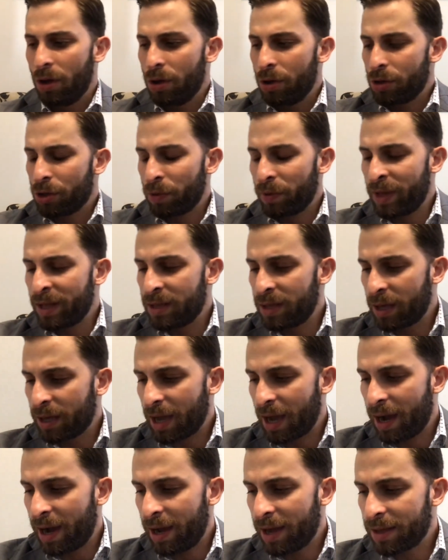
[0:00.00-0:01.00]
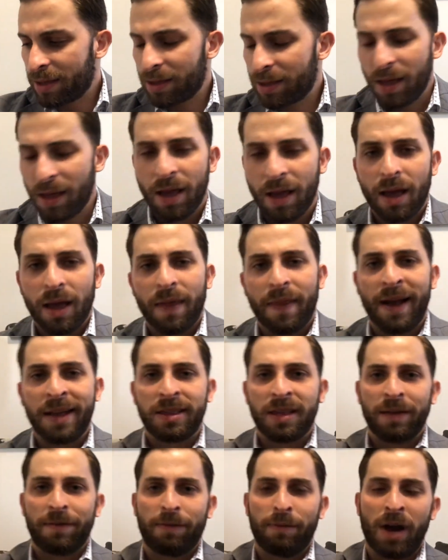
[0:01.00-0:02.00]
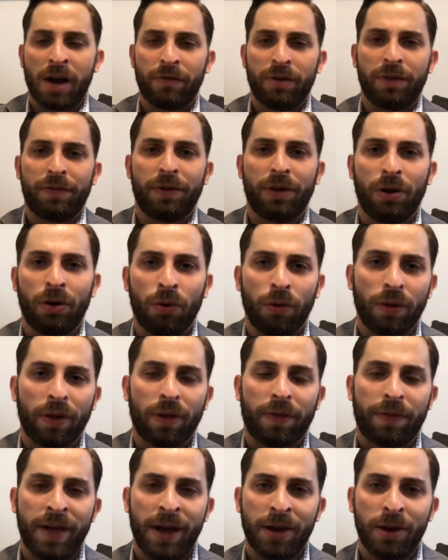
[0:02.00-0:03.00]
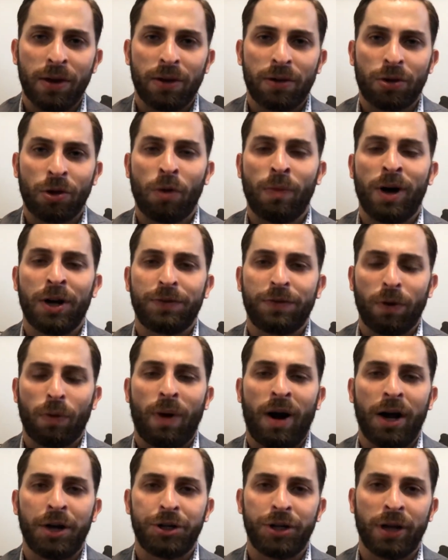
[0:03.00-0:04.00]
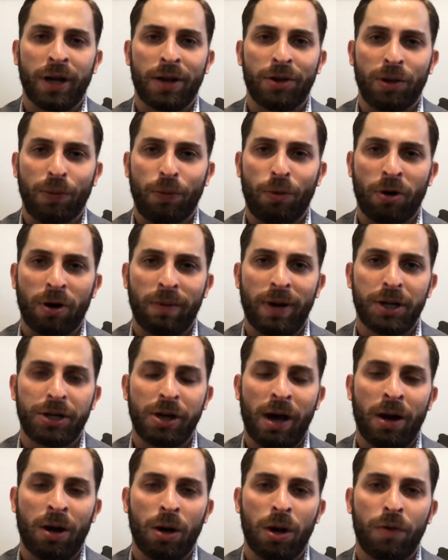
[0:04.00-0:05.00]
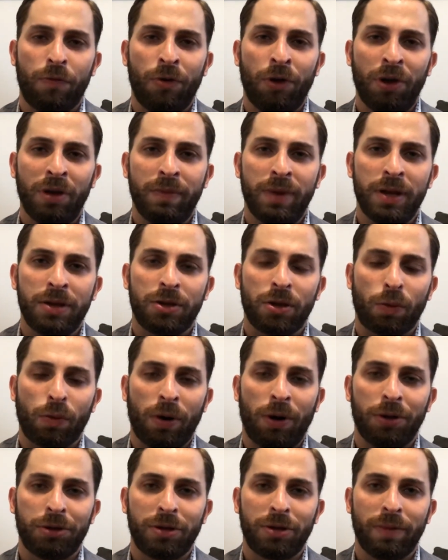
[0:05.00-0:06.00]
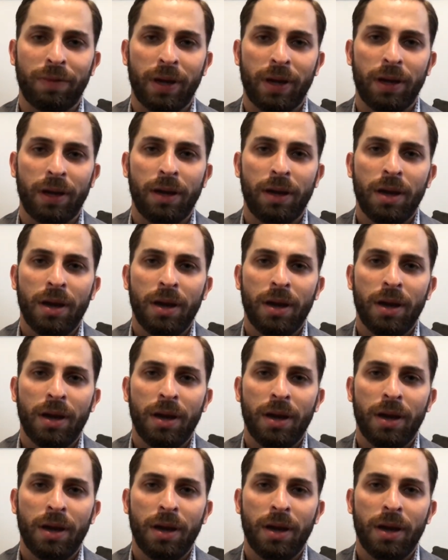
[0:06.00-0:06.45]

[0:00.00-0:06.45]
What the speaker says: So that's it, guys. That's it for my review. Thank you so much for watching and supporting my channel. It really means the world to me.